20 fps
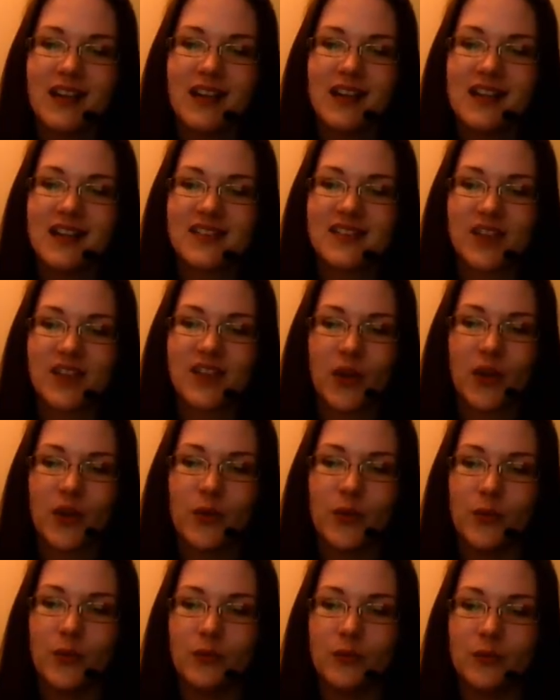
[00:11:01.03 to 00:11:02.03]

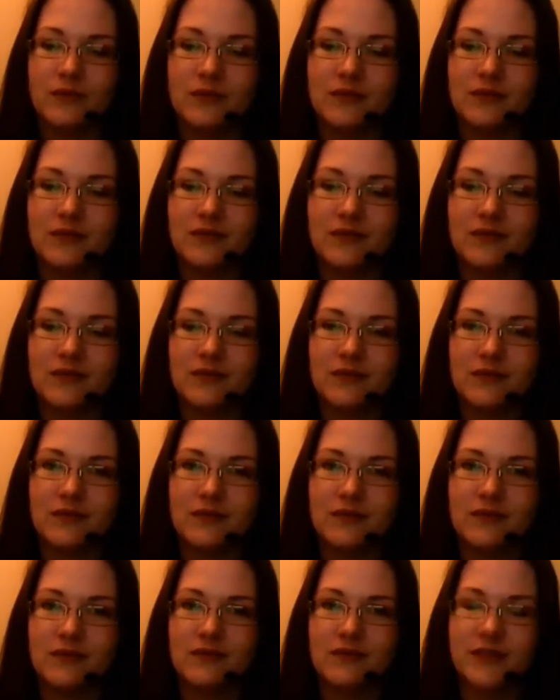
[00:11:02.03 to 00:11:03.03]
So
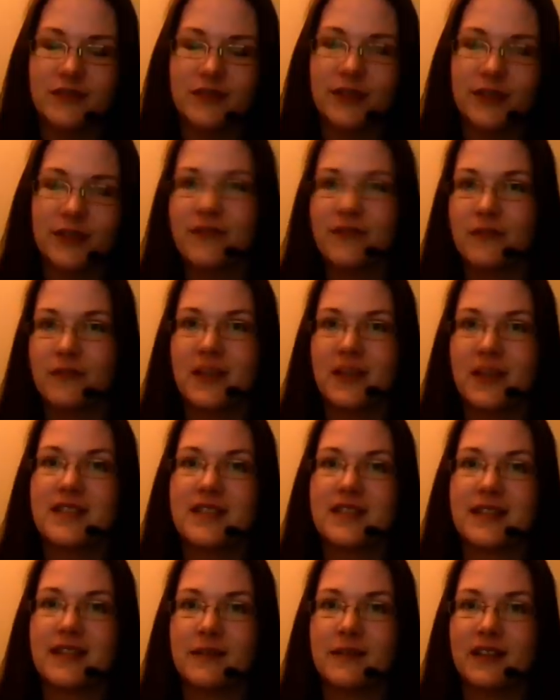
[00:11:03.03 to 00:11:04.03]
your
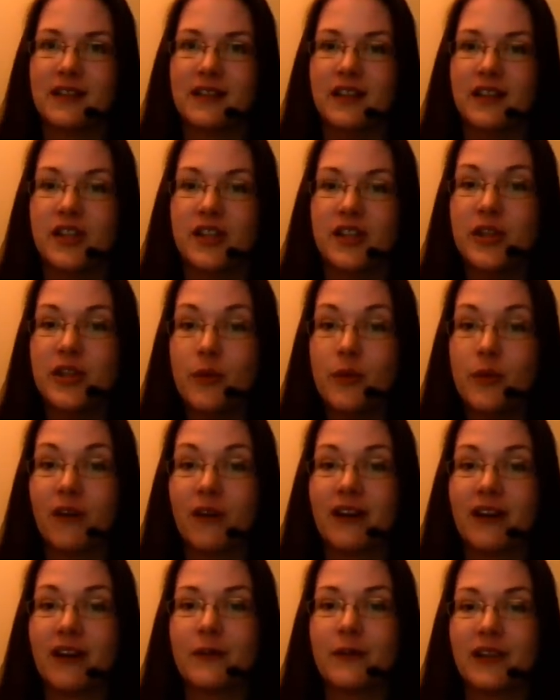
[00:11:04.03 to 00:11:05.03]
information's out there. You are
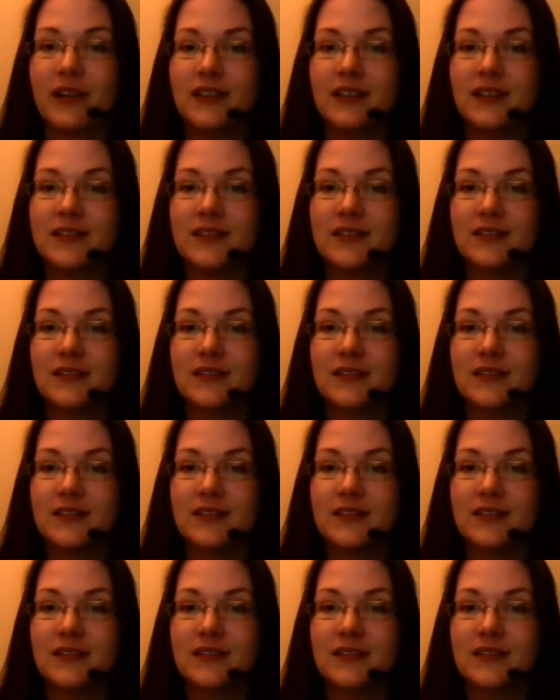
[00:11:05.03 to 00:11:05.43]
out there.